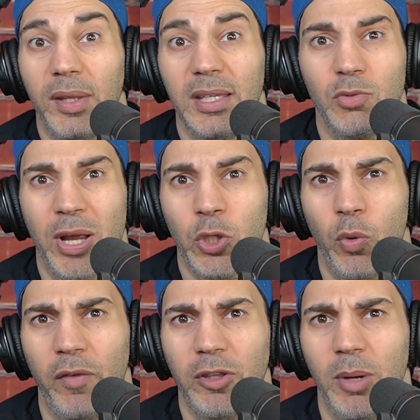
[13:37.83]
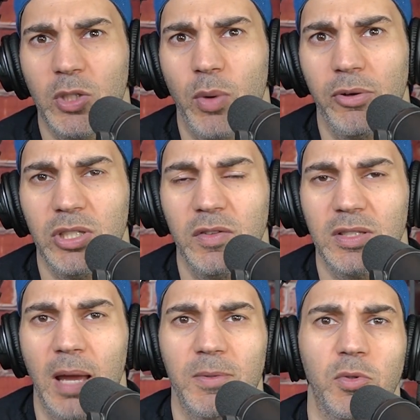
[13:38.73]
I think he's ranked 12th amongst wide
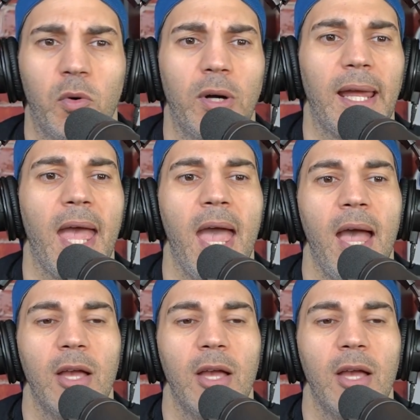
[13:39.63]
receivers at the time of this recording.